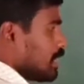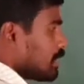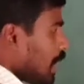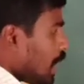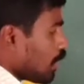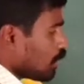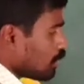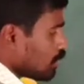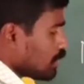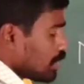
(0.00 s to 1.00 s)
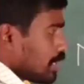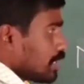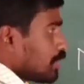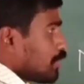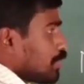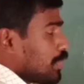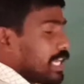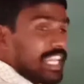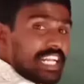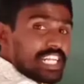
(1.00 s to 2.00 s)
Now
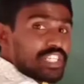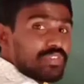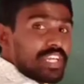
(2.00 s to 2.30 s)
in English,